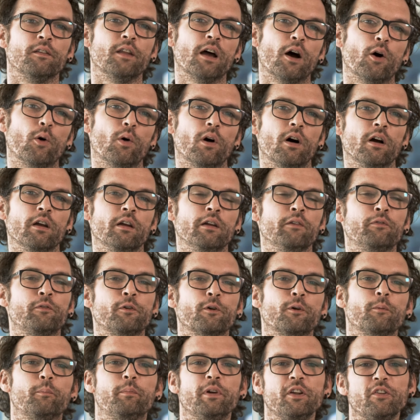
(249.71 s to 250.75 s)
Now, if
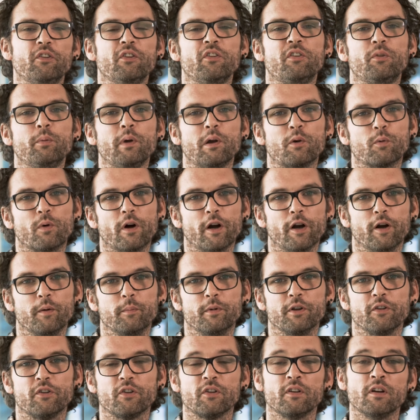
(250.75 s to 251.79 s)
your business
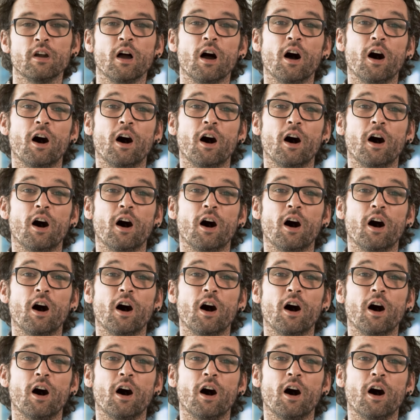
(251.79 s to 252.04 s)
requirements